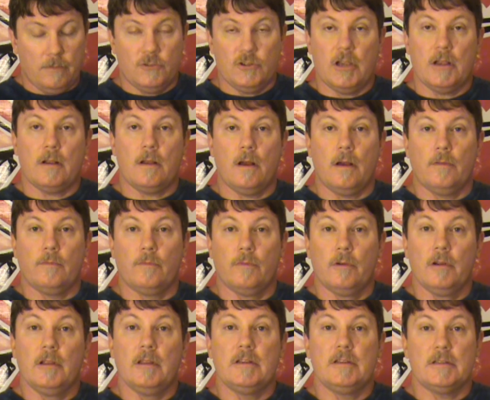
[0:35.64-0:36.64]
Gen Con
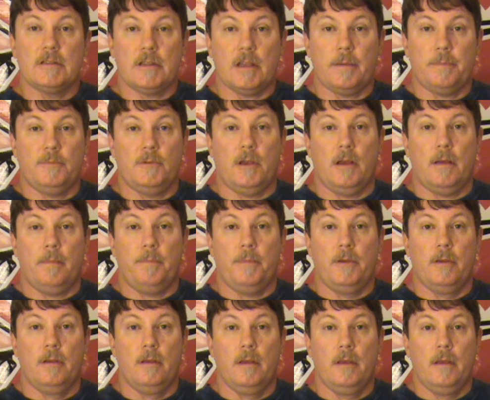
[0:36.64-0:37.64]
really stepped
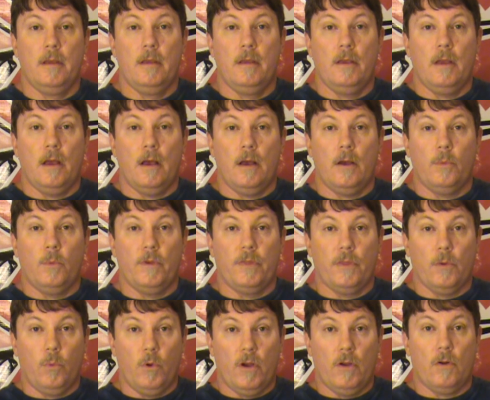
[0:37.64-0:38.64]
up
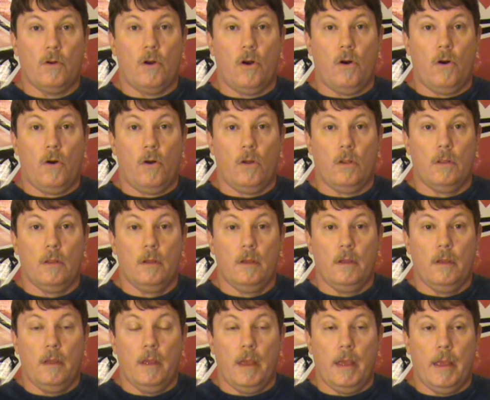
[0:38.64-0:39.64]
with the will call
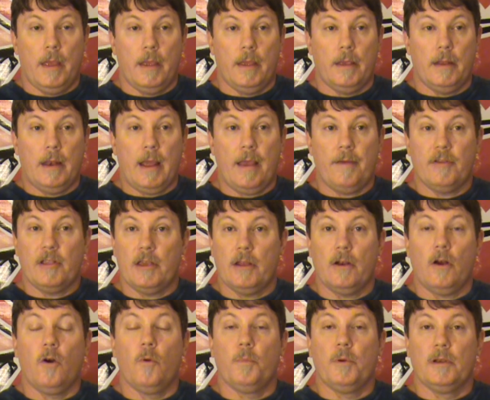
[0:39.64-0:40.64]
and having
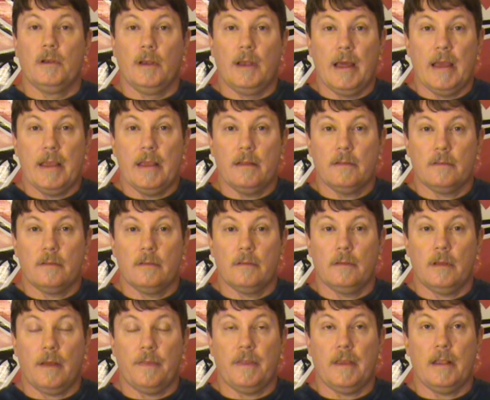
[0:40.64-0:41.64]
it open late.
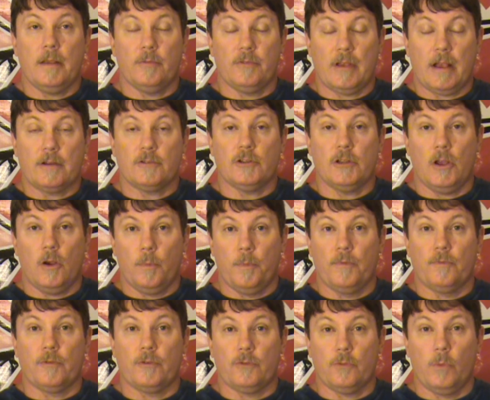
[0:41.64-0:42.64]
I think it was actually
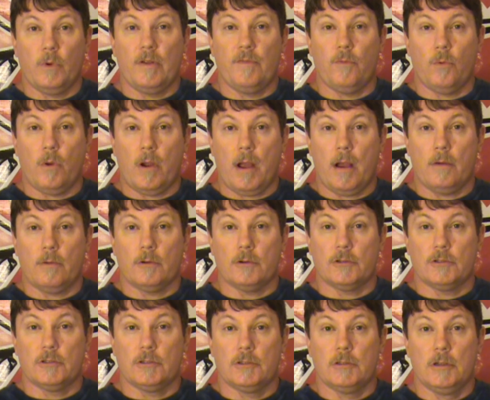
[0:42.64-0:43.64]
open for 24
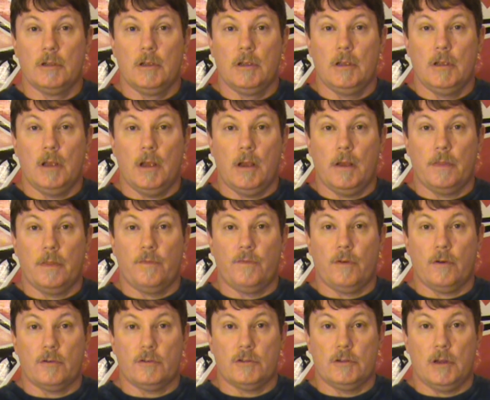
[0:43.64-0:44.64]
hours the
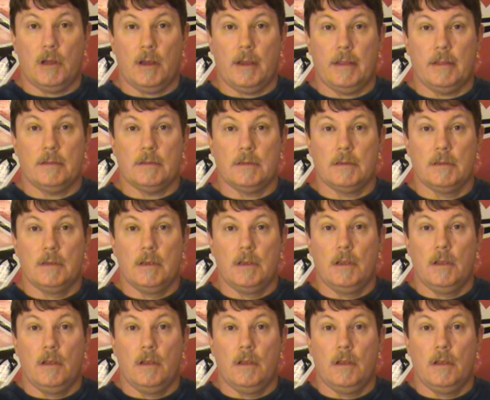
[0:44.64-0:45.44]
first night.